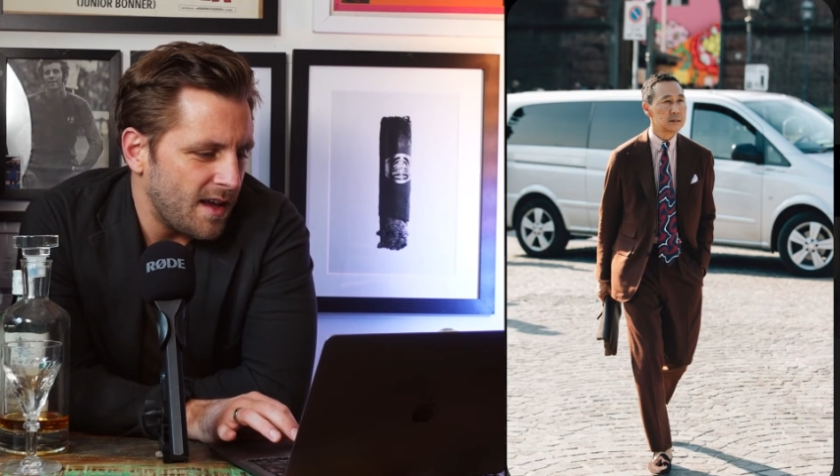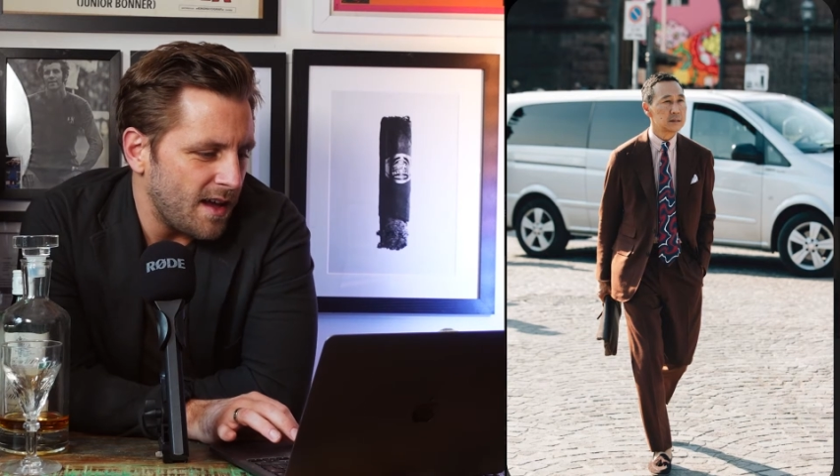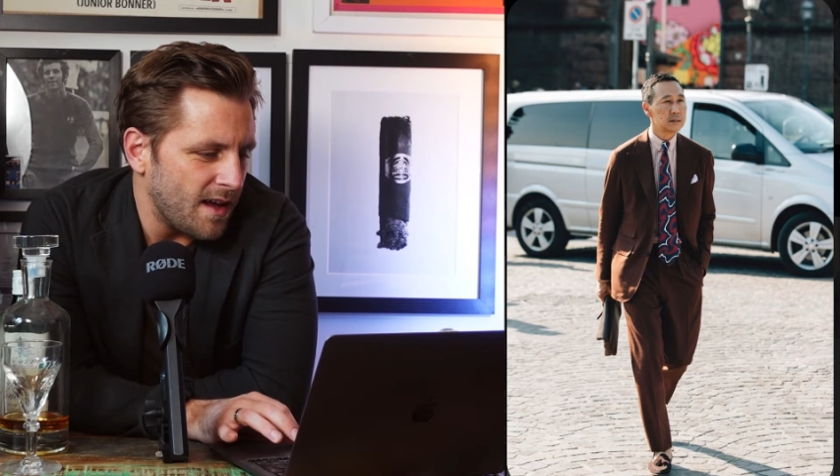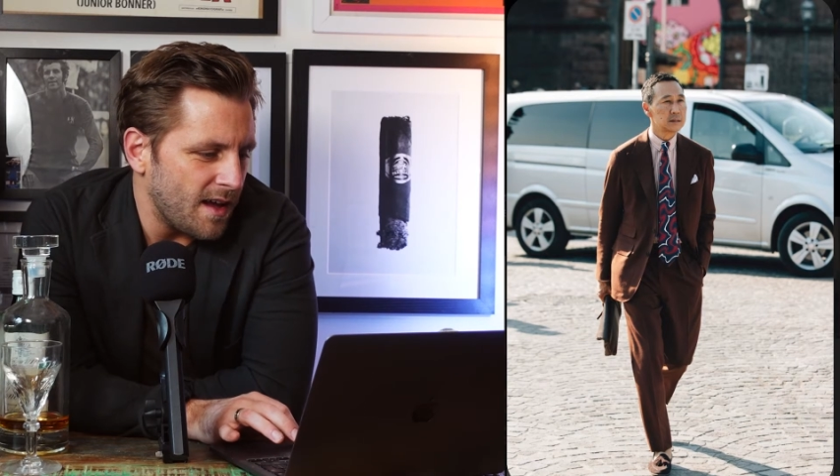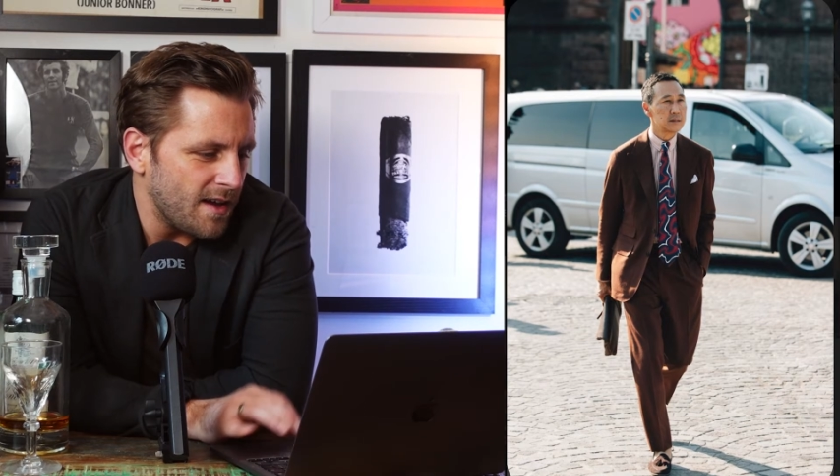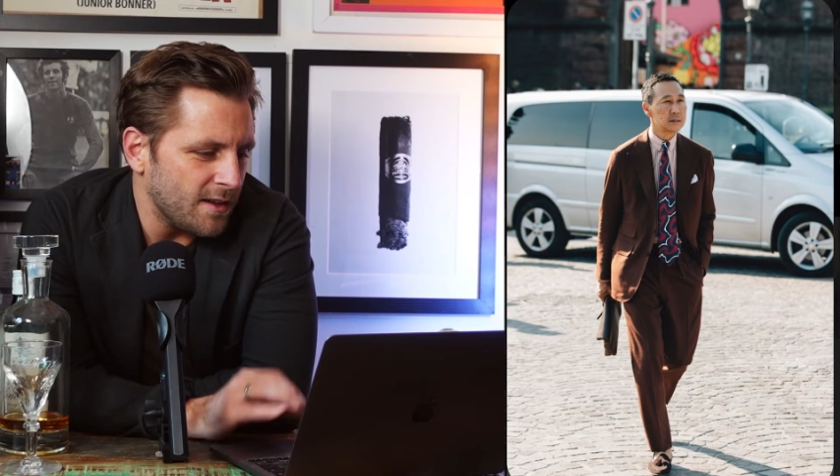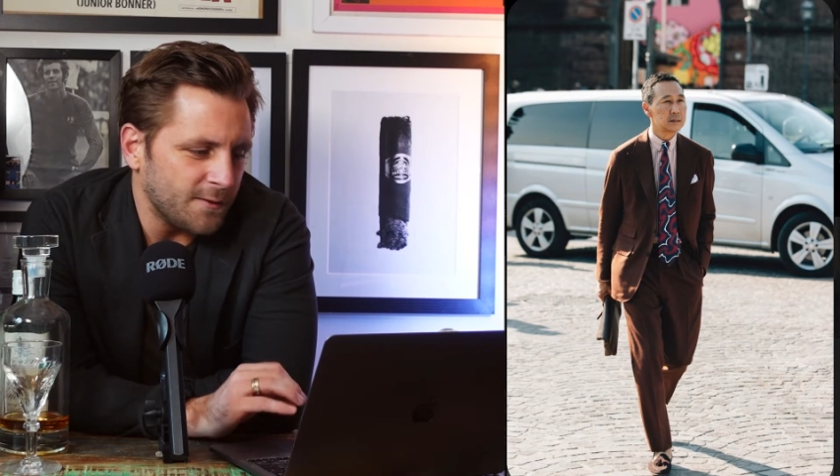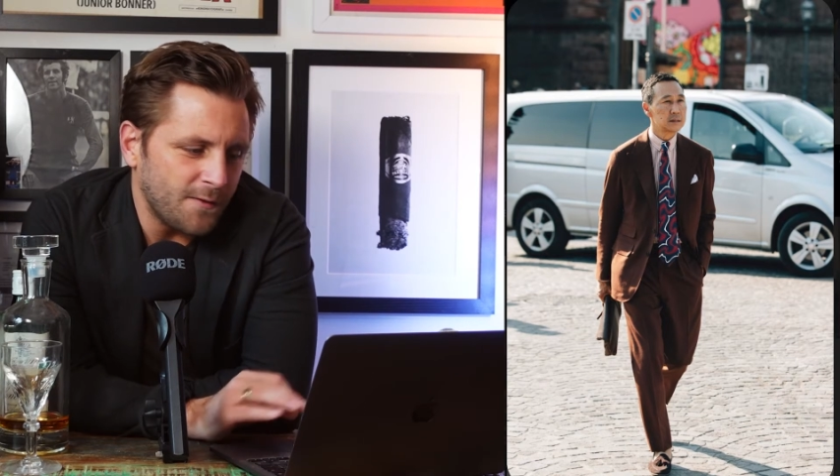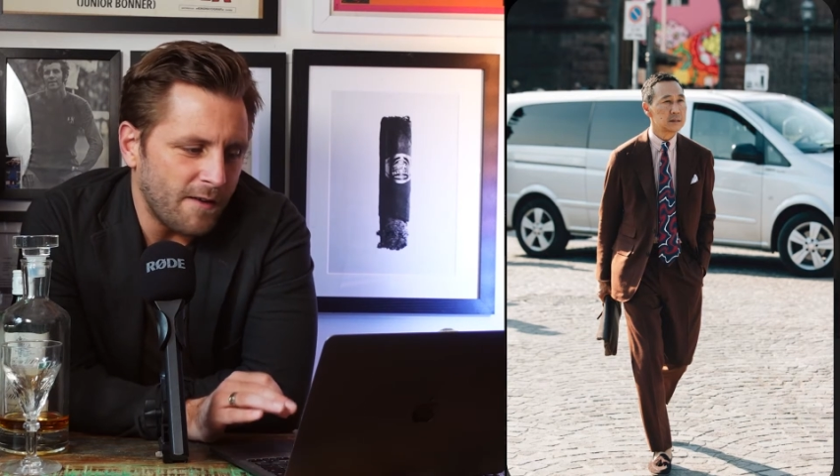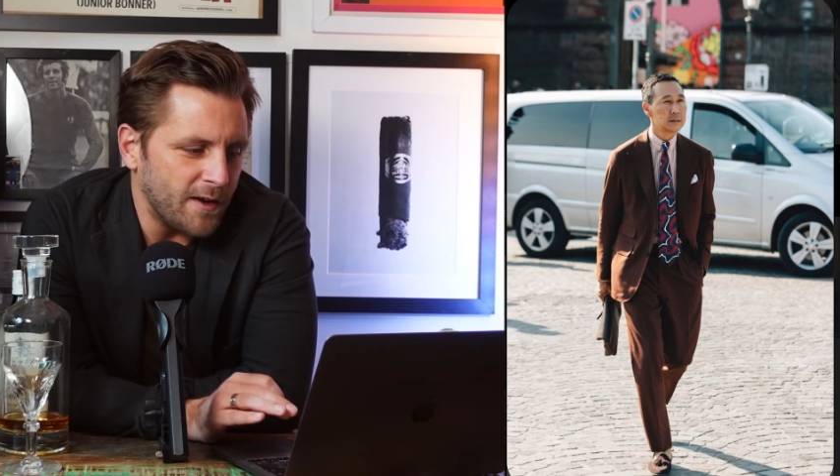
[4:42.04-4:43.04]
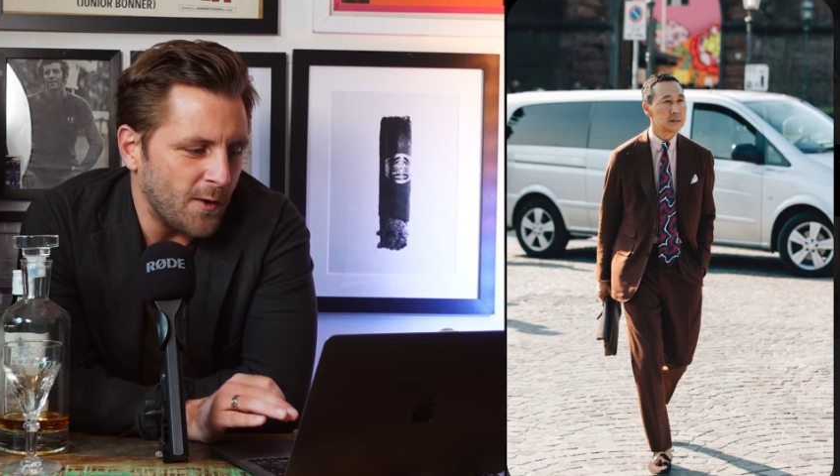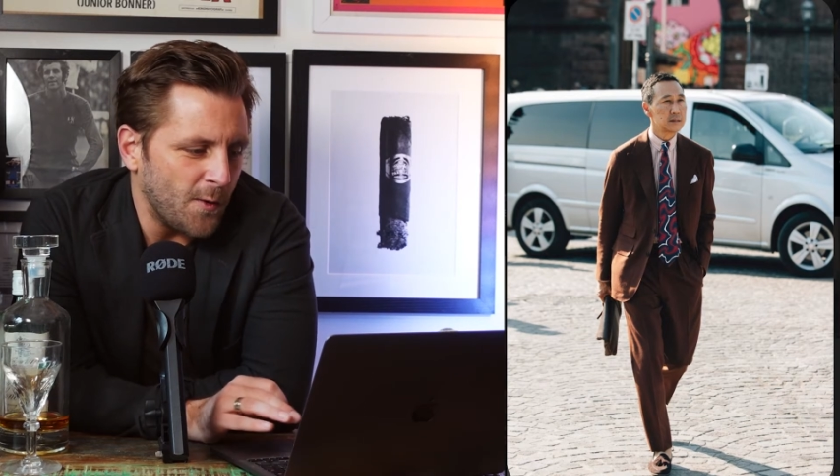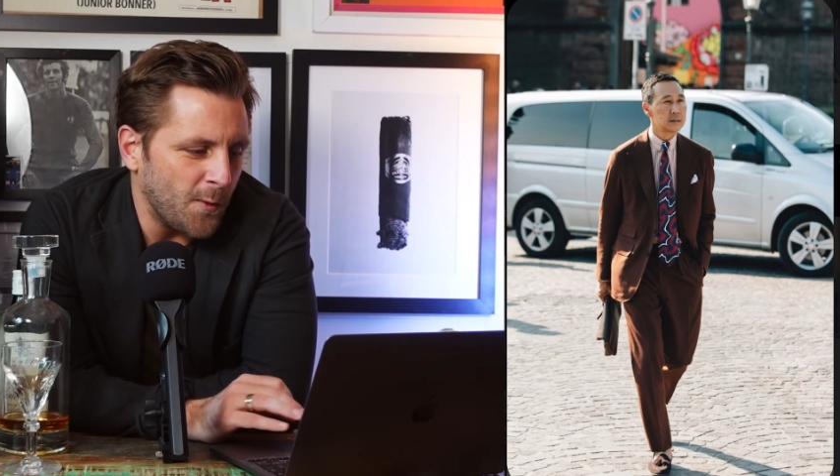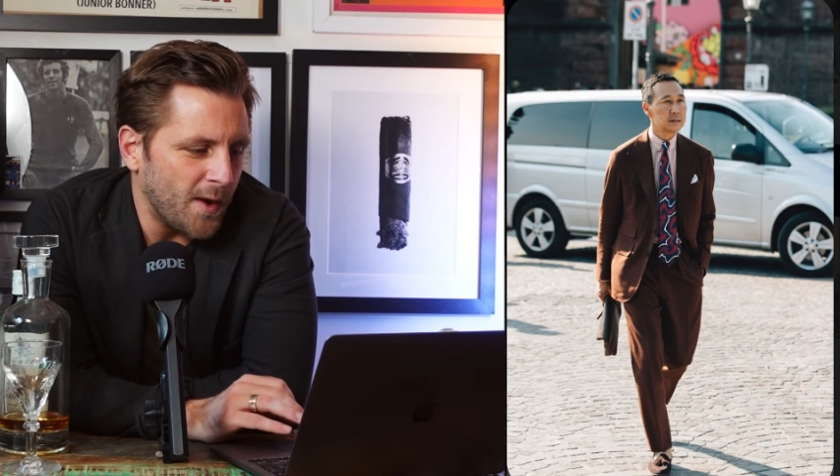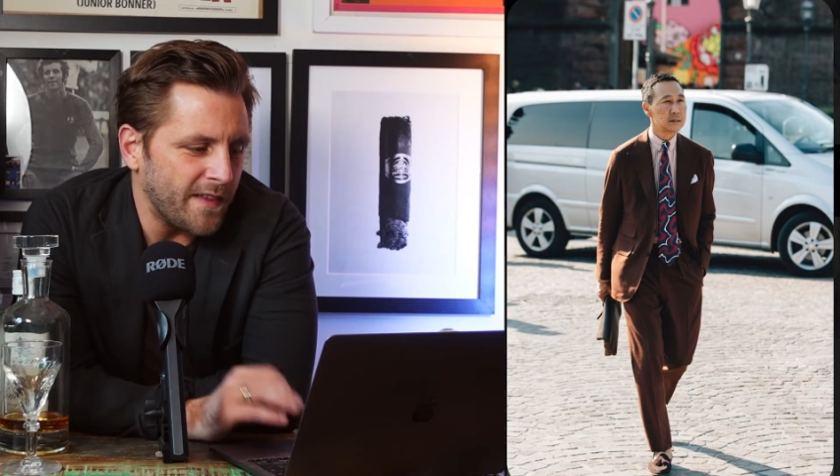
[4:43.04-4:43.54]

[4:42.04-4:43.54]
Uh, very cool